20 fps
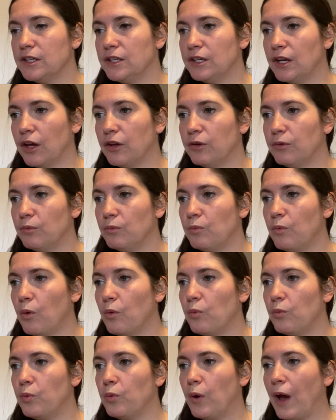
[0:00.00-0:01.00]
You
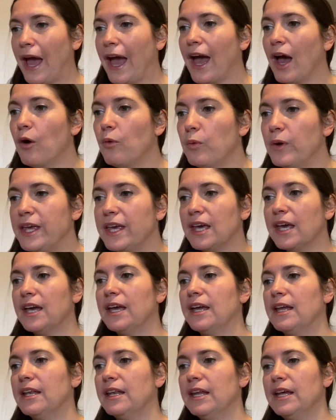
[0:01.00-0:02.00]
know, how we
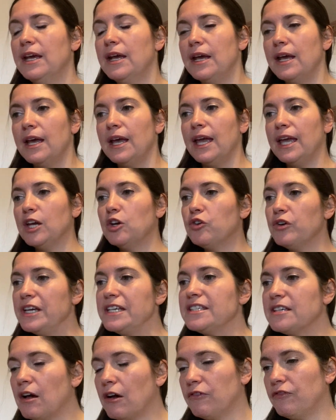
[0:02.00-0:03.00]
can
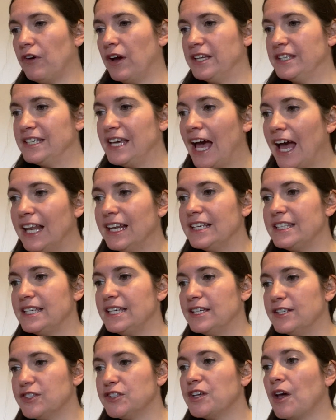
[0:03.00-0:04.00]
increase our vitality
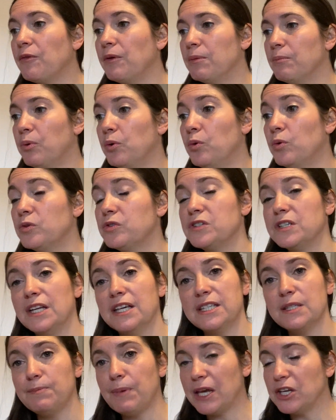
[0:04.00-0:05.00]
is so important,
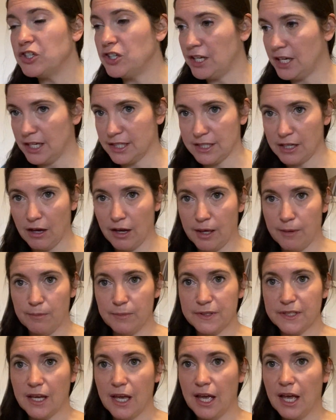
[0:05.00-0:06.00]
especially at
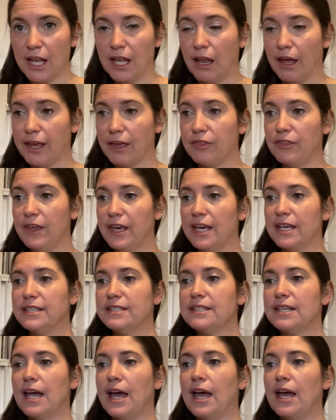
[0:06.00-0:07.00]
times like
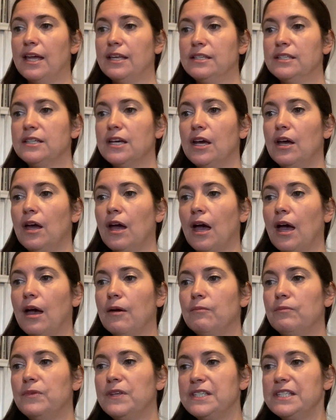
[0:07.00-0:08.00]
this. And
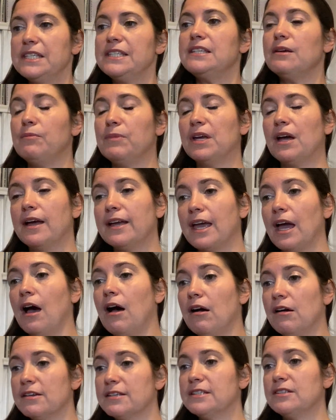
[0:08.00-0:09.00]
this is something I get
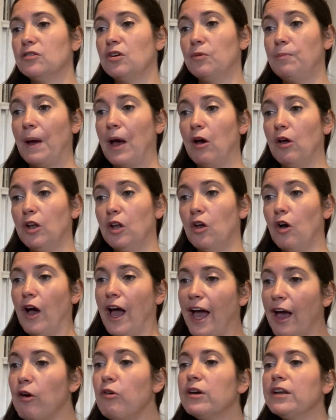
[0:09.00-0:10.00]
asked about a lot.
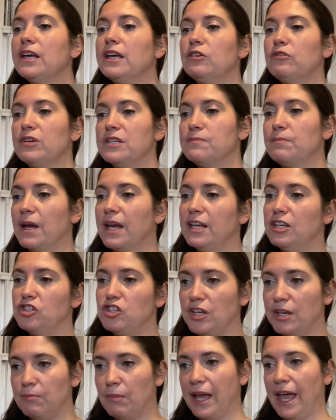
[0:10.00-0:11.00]
How can I increase my
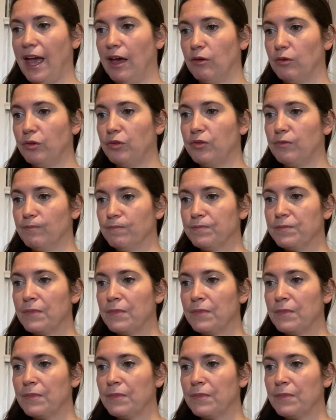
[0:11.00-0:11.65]
energy and my health?